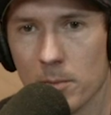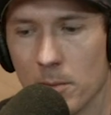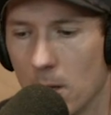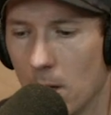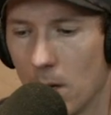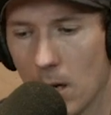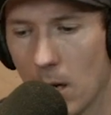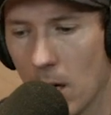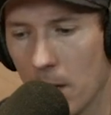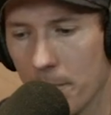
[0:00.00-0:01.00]
Yeah.
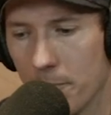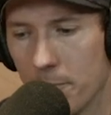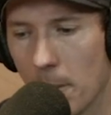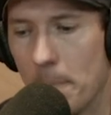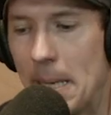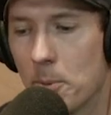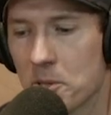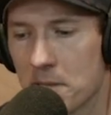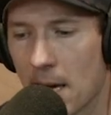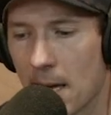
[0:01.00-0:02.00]
Um, but people
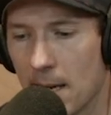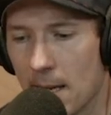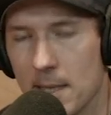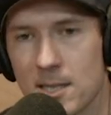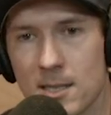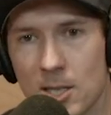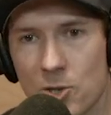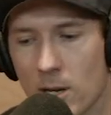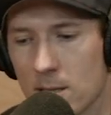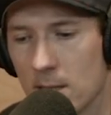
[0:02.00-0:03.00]
said, and this is
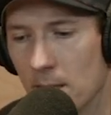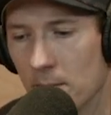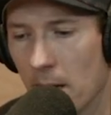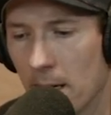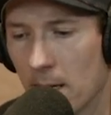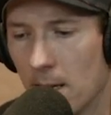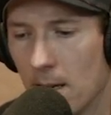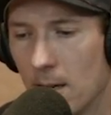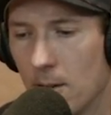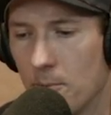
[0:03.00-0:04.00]
interesting, of like,
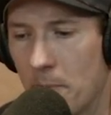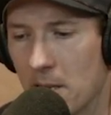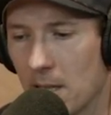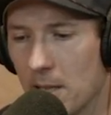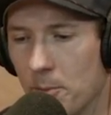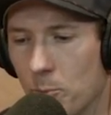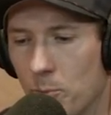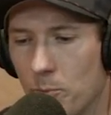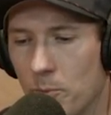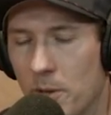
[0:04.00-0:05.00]
basically
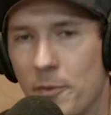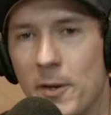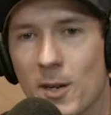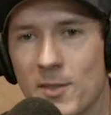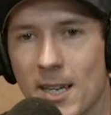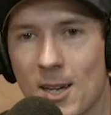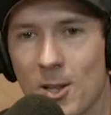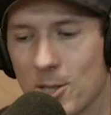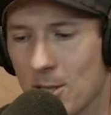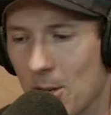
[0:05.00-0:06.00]
the fear of
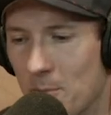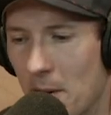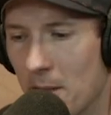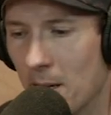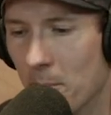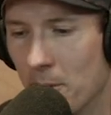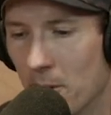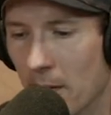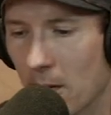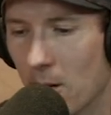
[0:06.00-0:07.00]
technology has always been there, but they're
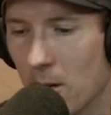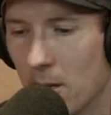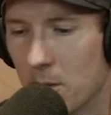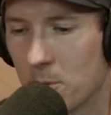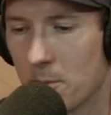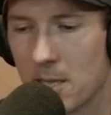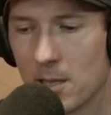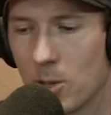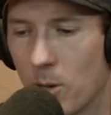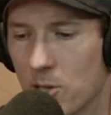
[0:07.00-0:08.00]
like, uh, this was
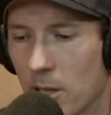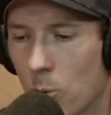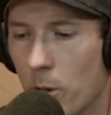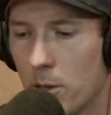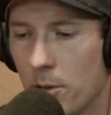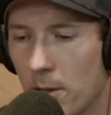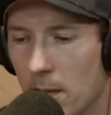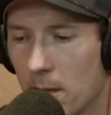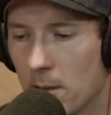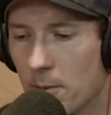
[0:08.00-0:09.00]
basically a question like, what do you
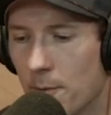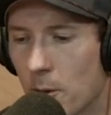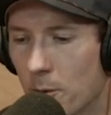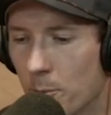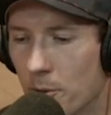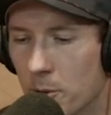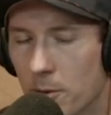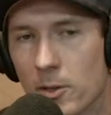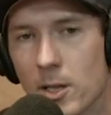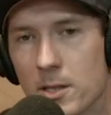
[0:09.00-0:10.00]
think the phone will do
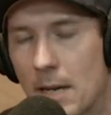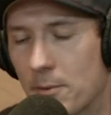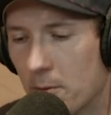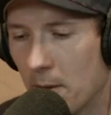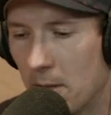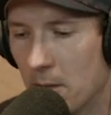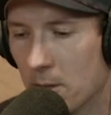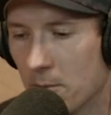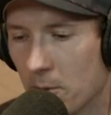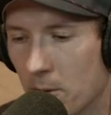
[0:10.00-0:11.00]
for us after 50
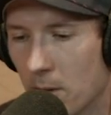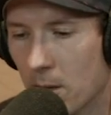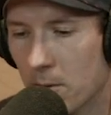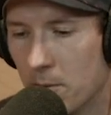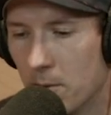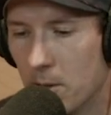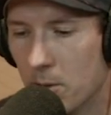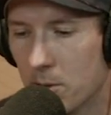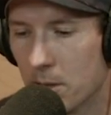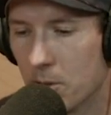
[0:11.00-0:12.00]
years of, of
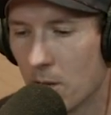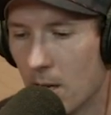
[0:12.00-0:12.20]
usage?